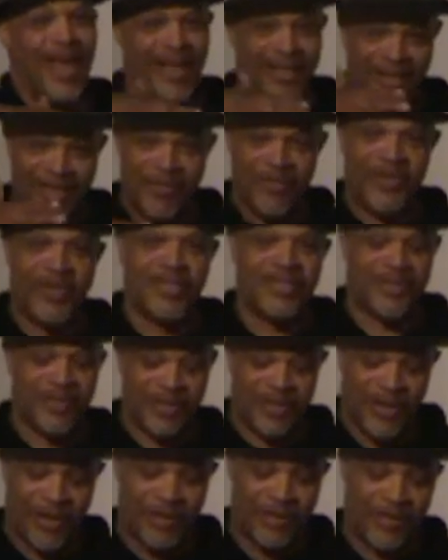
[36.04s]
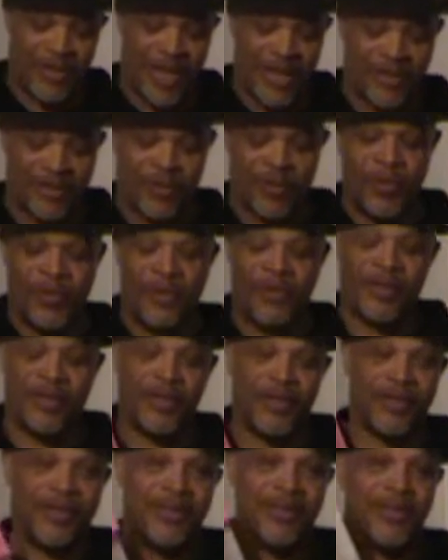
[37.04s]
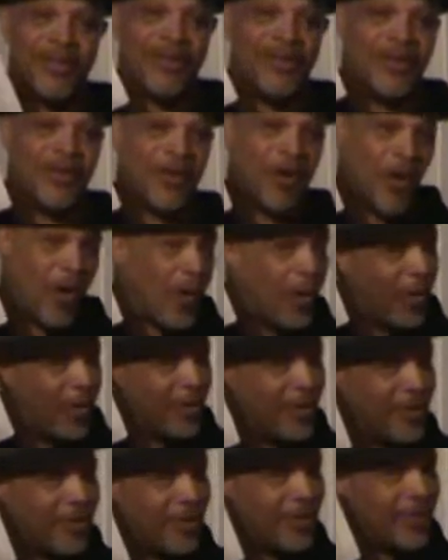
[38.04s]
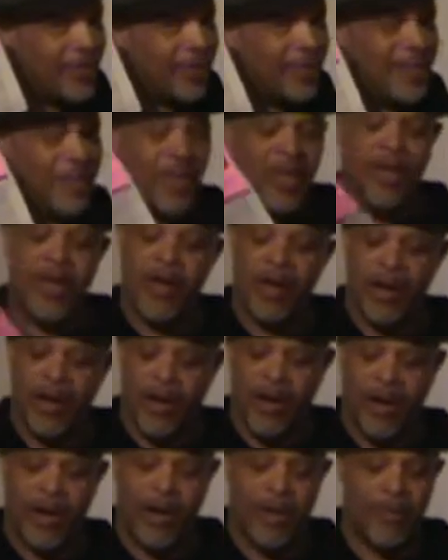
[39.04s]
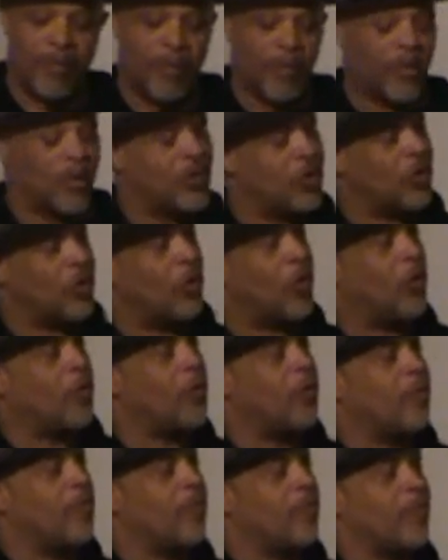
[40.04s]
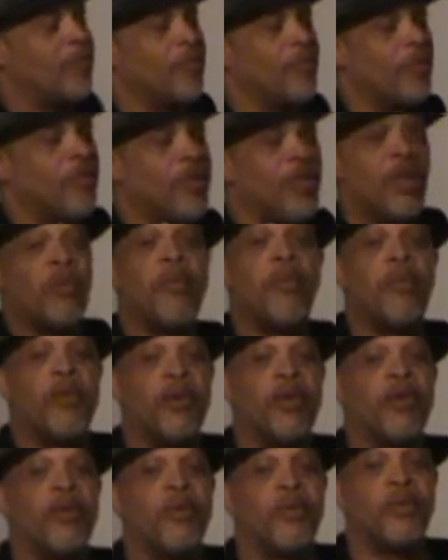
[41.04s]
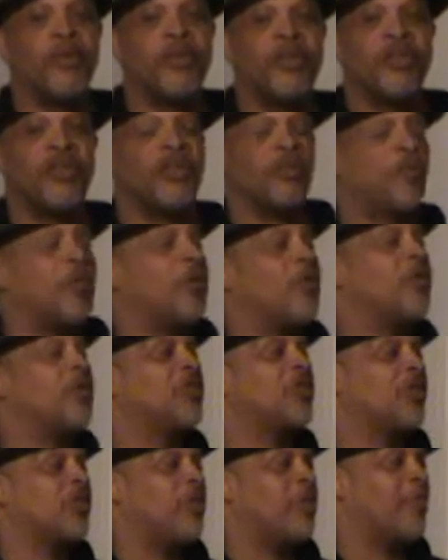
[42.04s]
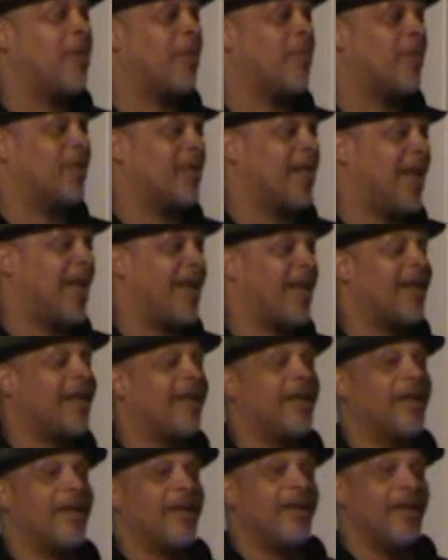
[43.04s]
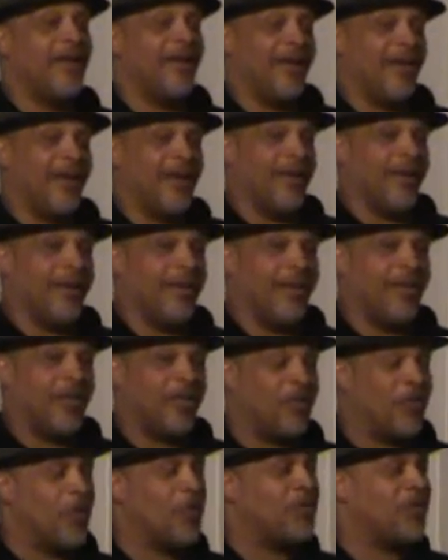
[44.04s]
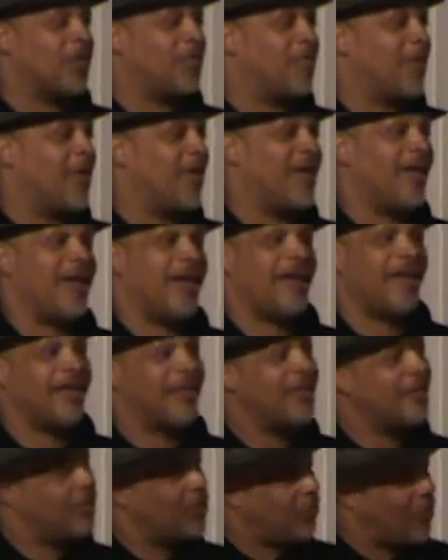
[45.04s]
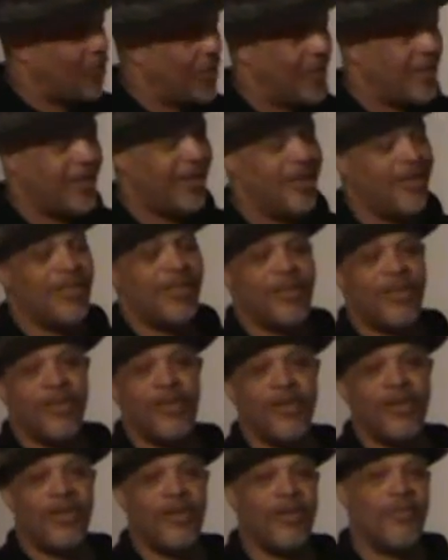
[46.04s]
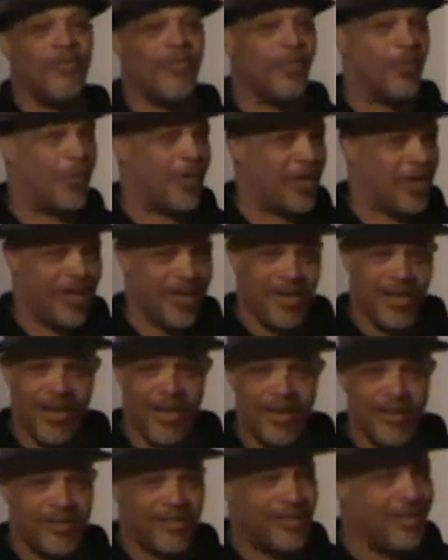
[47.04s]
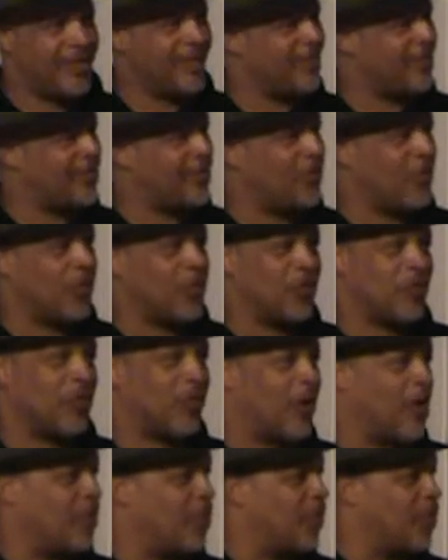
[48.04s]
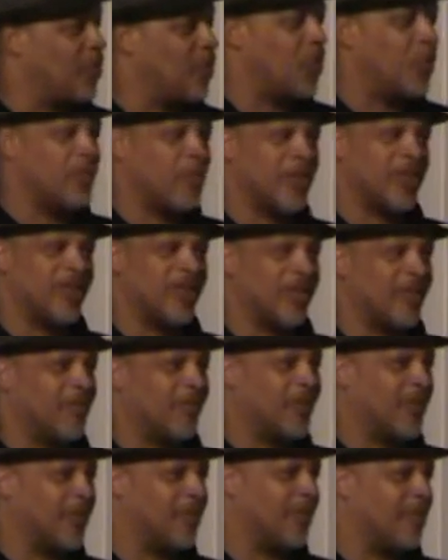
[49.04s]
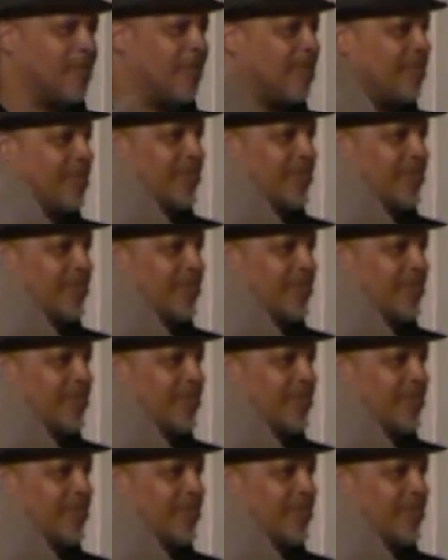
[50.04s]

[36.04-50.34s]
activities and stuff that's on the card. Um, so thing with political prisoners, we want you to remember that there's folks that's been in there 20, 30, 40 years. This is folks from the movements of the